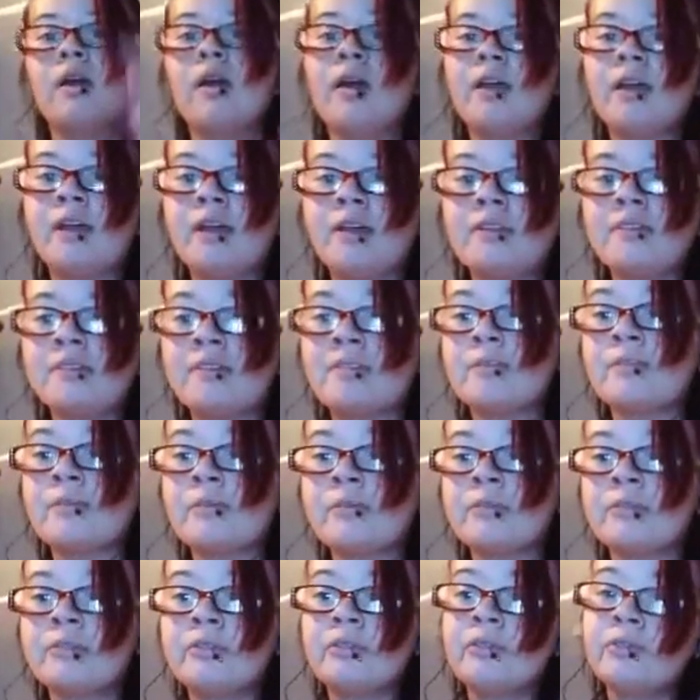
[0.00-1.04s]
Hi guys, it's
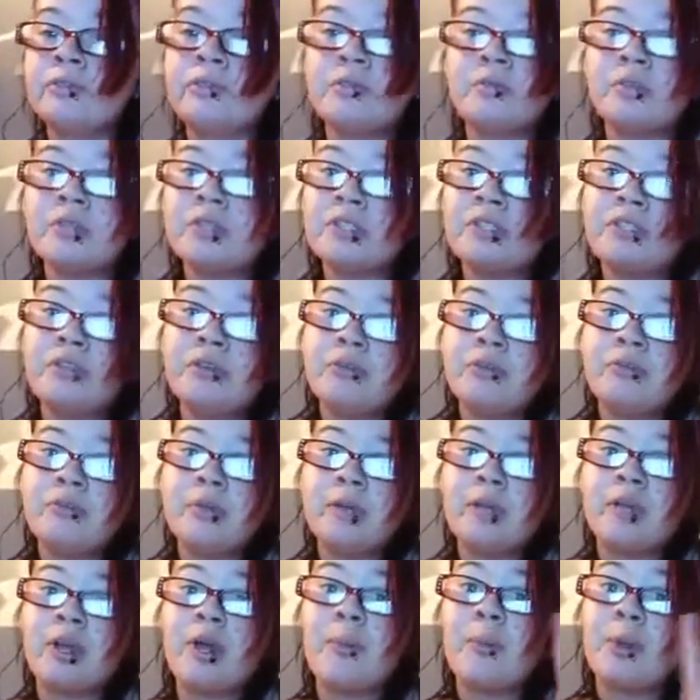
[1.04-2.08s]
only 2:22
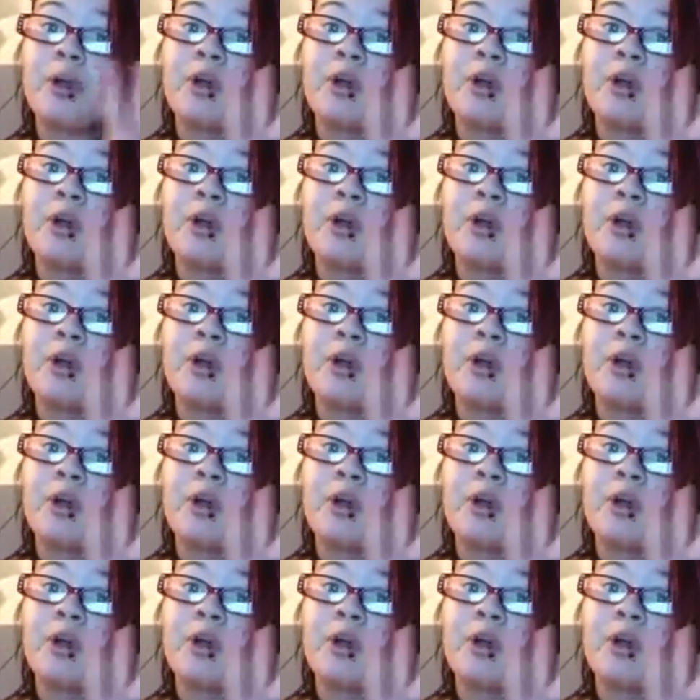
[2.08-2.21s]
and I'm